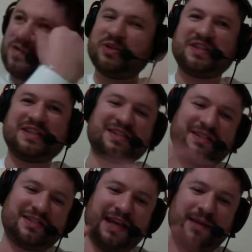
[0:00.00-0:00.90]

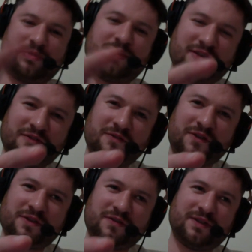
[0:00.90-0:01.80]
step at the
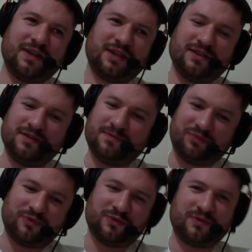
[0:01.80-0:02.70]
front of it and
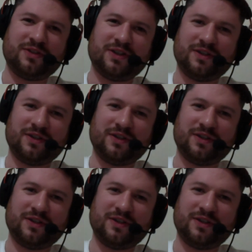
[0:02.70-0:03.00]
done.